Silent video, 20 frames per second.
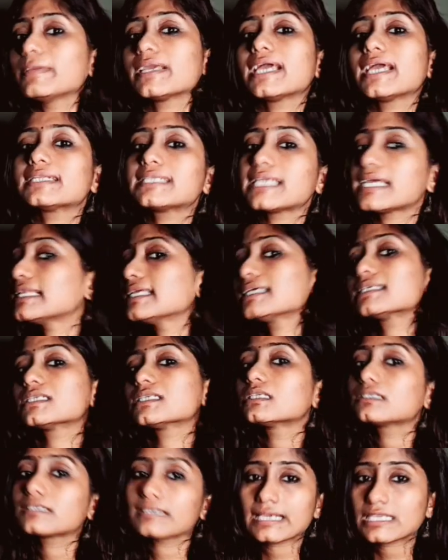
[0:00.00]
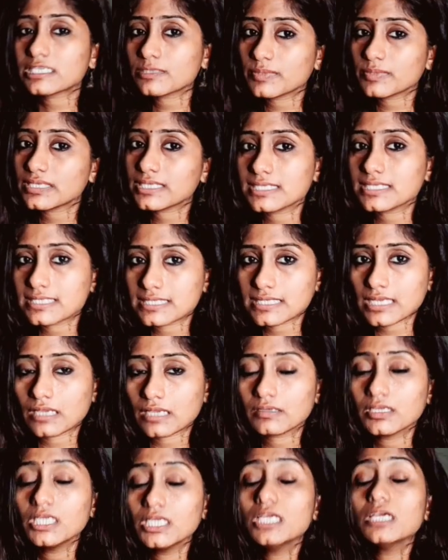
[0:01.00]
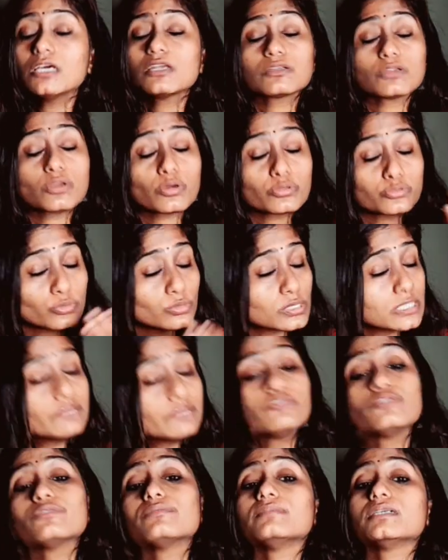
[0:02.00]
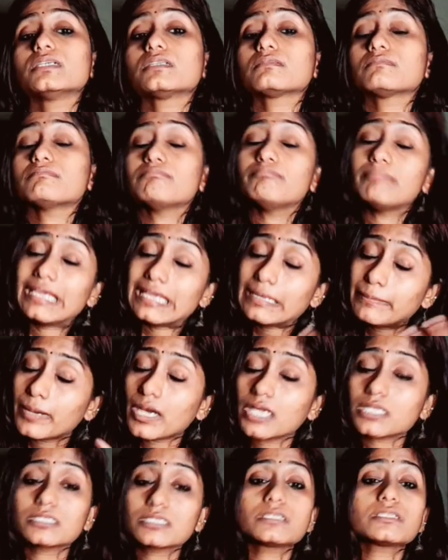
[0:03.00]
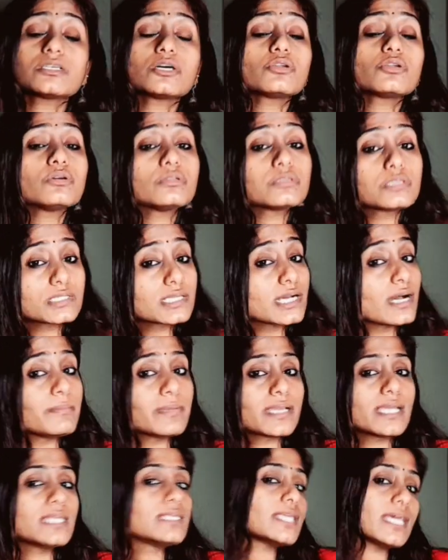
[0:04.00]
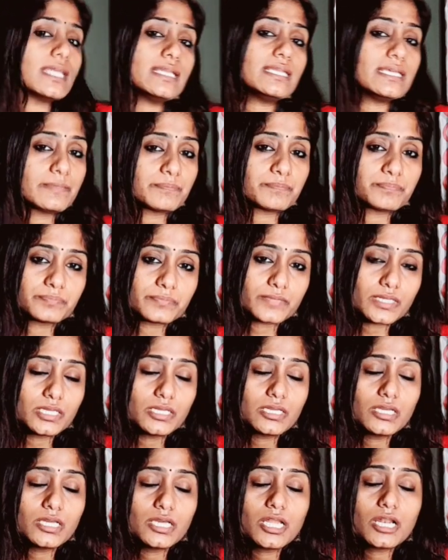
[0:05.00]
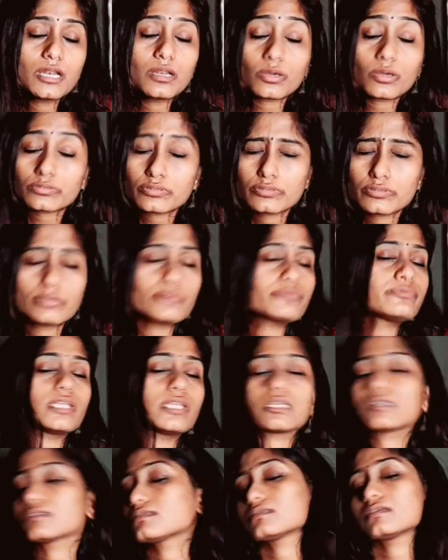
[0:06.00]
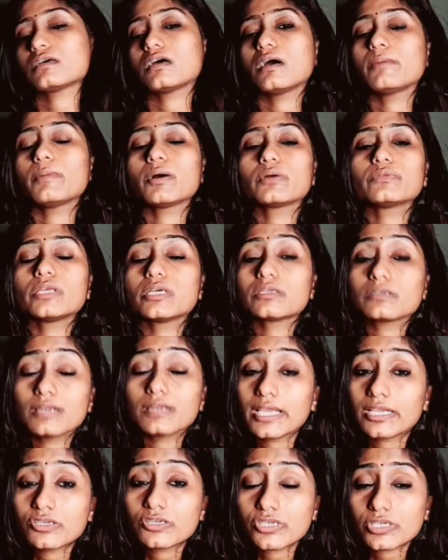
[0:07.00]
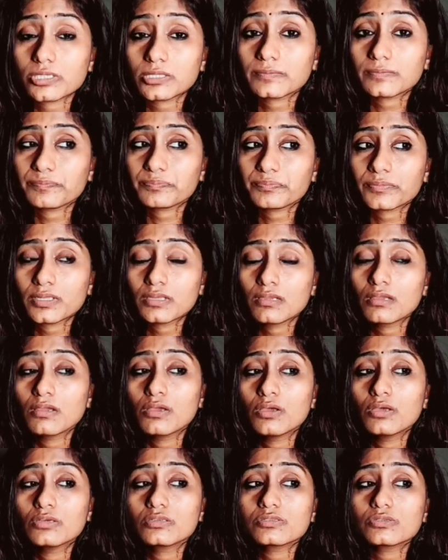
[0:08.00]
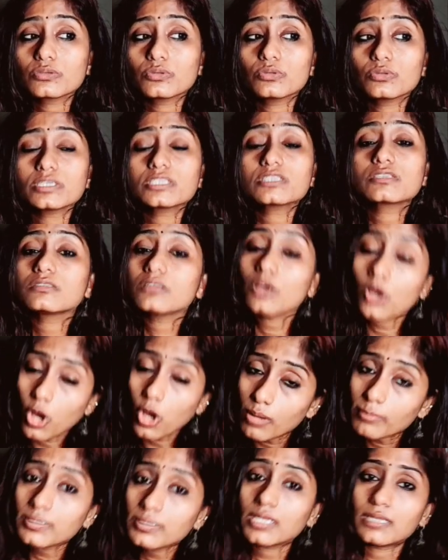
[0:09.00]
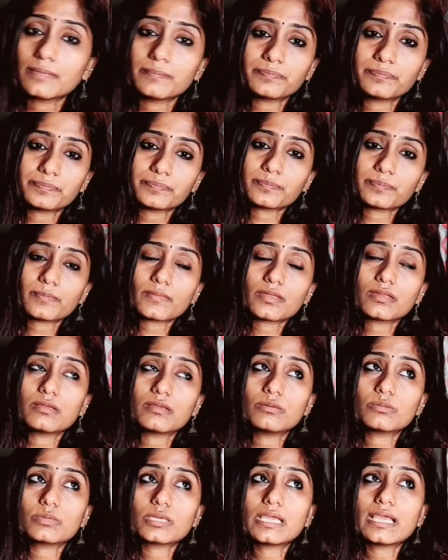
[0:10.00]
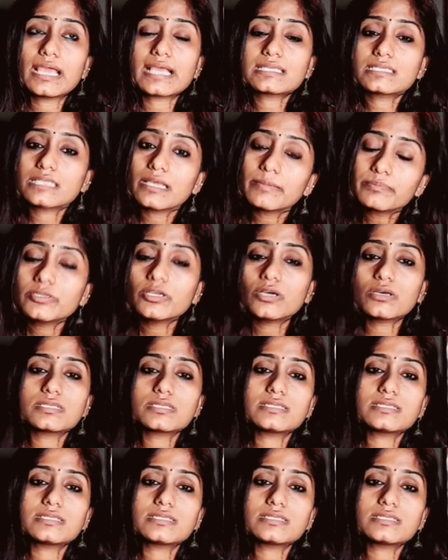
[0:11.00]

and telling certain experiencing. Not only women, male partners are also coming and telling lots of things about their relation. So it's normal. Okay, accept your